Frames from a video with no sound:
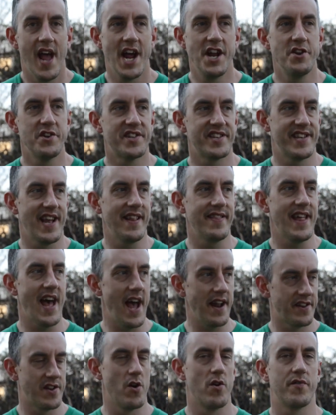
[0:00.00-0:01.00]
And you set
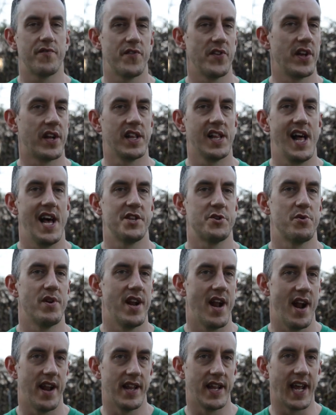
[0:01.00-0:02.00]
that tone for the class right
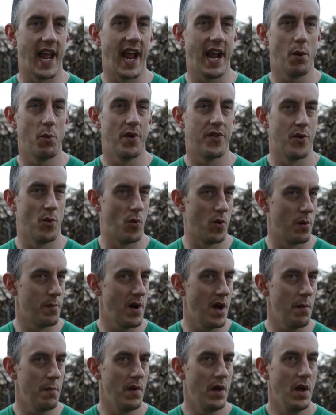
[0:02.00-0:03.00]
out of the gate with the
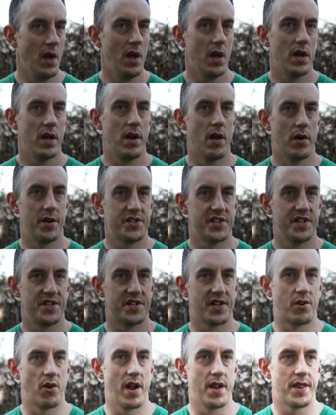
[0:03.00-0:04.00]
warm-up. You know, it's,
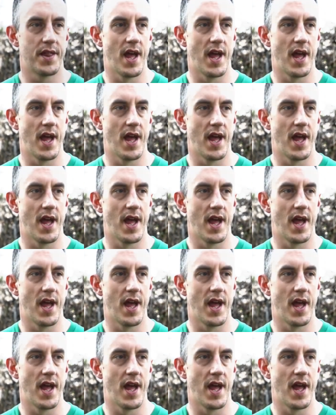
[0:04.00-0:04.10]
it's a great